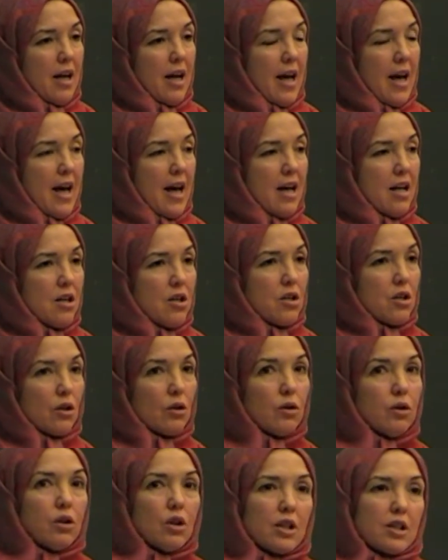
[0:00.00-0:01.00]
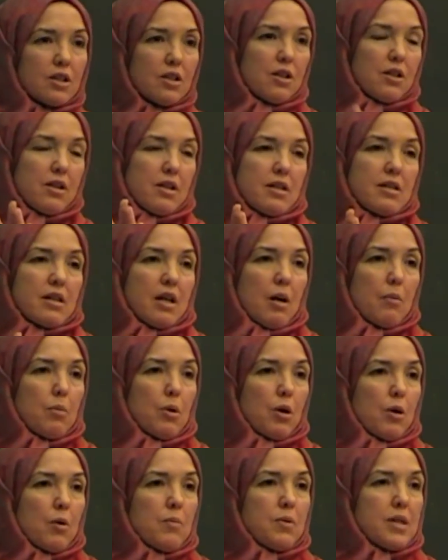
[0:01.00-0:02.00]
and look to the
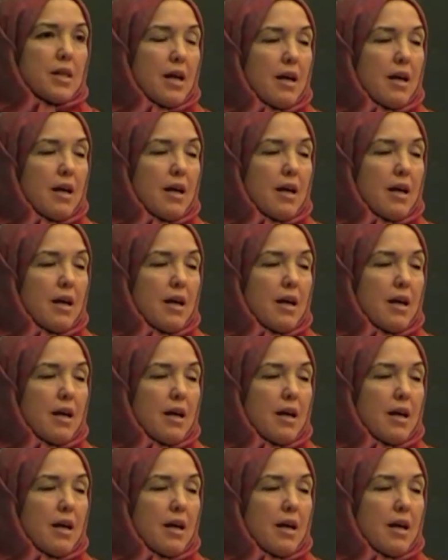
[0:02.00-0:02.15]
suburbs